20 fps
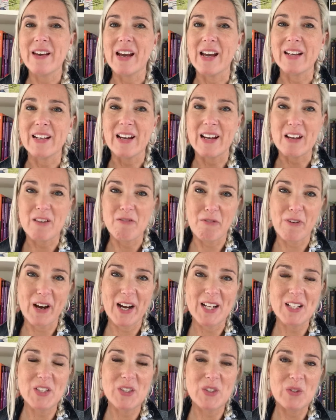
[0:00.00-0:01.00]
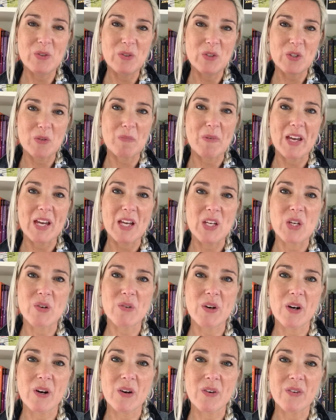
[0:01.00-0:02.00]
and I invite you to make
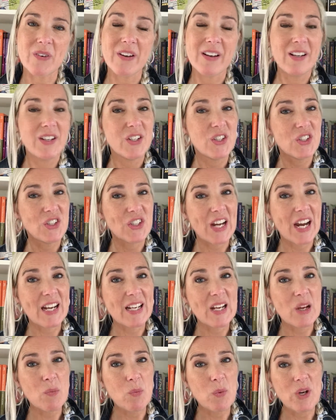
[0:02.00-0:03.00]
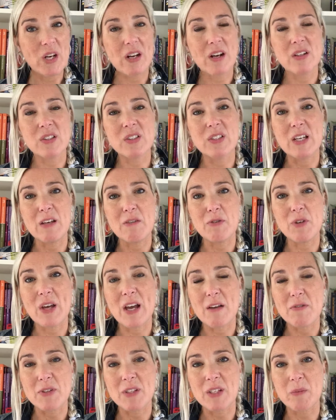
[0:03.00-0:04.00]
your own Share them with us if you
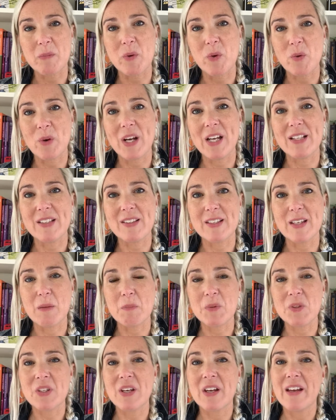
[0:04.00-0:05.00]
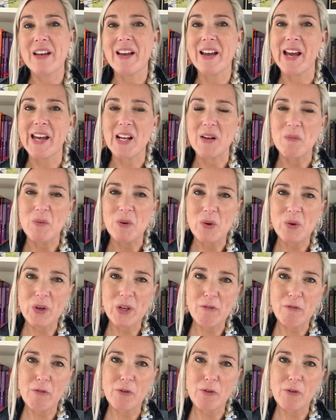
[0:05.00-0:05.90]
have some great tips, and I'm looking